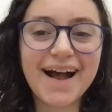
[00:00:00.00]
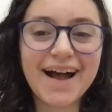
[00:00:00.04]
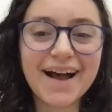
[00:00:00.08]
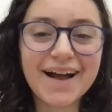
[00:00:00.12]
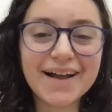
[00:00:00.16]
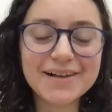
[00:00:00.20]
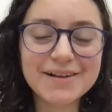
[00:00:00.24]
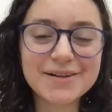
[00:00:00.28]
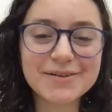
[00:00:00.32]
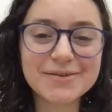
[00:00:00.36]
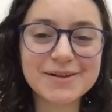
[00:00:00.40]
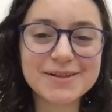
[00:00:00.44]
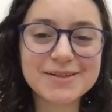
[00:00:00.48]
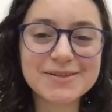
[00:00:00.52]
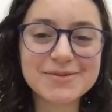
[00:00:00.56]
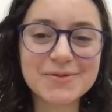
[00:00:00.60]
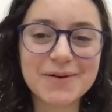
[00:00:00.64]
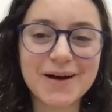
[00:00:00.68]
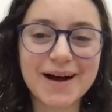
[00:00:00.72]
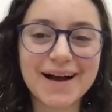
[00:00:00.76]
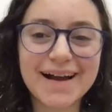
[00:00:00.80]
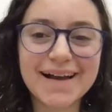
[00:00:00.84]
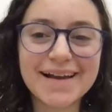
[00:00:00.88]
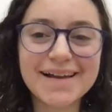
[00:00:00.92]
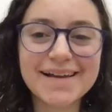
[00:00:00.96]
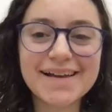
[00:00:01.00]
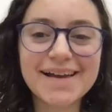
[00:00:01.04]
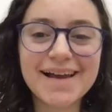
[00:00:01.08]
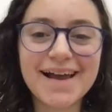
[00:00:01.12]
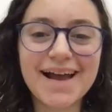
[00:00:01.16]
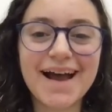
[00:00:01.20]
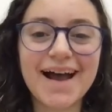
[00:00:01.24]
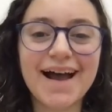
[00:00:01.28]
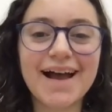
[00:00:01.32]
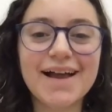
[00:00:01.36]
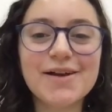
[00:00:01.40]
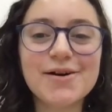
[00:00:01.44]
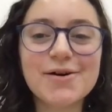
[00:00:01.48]
Hi, USY.
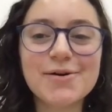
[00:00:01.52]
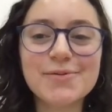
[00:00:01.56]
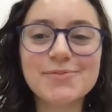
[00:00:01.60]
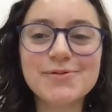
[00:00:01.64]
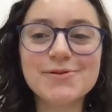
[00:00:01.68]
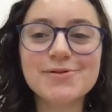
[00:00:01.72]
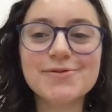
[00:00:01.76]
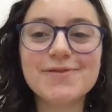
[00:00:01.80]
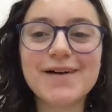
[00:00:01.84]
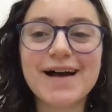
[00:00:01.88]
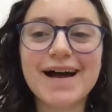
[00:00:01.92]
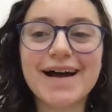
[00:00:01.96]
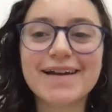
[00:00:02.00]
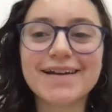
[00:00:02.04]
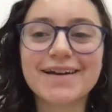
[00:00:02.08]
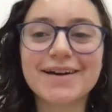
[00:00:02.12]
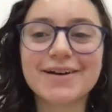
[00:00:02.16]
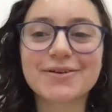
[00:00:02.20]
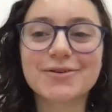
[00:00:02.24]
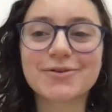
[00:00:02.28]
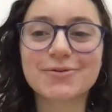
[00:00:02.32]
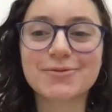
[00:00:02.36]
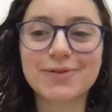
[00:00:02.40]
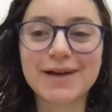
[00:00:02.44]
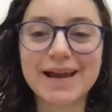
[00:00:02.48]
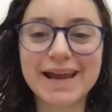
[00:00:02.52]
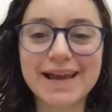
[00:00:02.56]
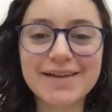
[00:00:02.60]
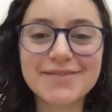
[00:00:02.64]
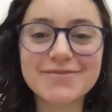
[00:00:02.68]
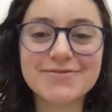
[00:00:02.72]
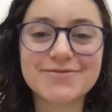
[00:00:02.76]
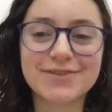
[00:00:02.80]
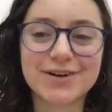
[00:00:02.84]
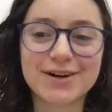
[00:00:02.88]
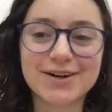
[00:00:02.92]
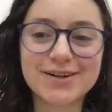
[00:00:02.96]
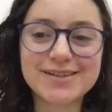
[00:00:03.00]
I hope you've had a
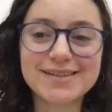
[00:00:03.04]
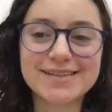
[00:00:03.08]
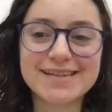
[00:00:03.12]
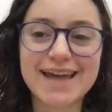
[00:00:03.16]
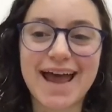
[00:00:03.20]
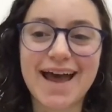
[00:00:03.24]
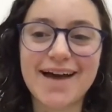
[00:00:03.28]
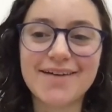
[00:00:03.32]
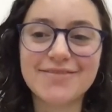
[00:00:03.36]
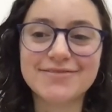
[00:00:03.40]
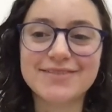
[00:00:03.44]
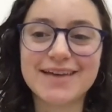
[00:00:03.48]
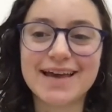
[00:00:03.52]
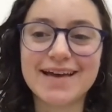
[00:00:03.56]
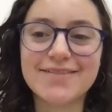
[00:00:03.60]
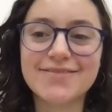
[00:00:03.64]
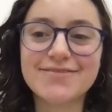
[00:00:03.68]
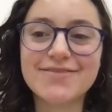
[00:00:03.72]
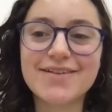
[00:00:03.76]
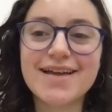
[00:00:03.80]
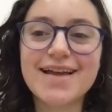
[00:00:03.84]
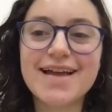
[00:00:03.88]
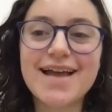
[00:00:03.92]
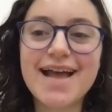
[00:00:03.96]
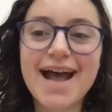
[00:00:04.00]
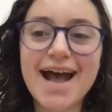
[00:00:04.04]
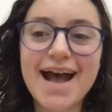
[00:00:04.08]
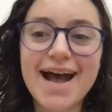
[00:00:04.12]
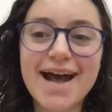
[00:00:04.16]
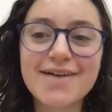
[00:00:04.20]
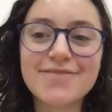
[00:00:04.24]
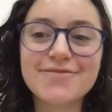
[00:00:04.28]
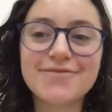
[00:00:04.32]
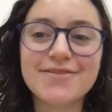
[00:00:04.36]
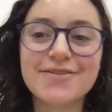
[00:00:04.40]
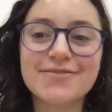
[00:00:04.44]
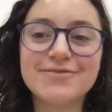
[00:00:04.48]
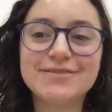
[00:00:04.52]
great first half
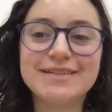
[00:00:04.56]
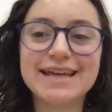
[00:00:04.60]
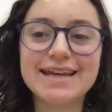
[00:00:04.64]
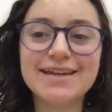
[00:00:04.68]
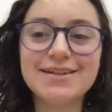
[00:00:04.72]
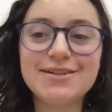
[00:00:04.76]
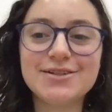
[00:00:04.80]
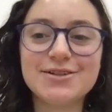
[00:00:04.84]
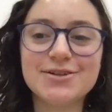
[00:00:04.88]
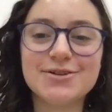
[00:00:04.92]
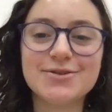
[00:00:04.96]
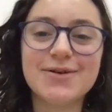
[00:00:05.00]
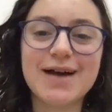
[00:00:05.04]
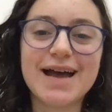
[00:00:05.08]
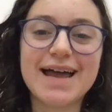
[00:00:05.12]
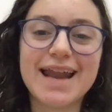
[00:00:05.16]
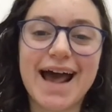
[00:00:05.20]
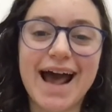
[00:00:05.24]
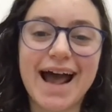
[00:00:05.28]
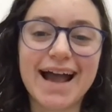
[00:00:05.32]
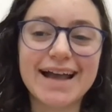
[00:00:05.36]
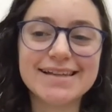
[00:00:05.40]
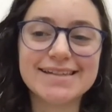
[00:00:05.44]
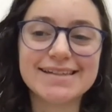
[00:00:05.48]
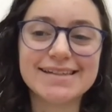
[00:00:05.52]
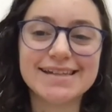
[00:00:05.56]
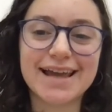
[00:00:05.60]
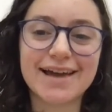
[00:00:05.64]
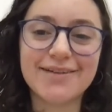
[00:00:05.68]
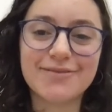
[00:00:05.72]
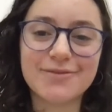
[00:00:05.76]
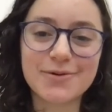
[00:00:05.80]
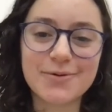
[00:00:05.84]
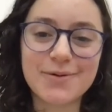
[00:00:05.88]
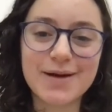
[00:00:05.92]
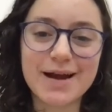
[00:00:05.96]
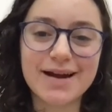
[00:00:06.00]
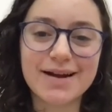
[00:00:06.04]
of day two at I See
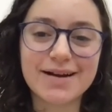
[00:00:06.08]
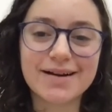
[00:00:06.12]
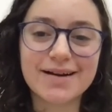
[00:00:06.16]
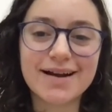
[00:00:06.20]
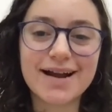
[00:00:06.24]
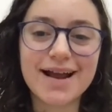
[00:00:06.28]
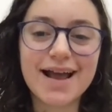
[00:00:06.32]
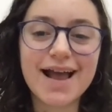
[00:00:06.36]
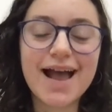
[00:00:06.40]
Everywhere.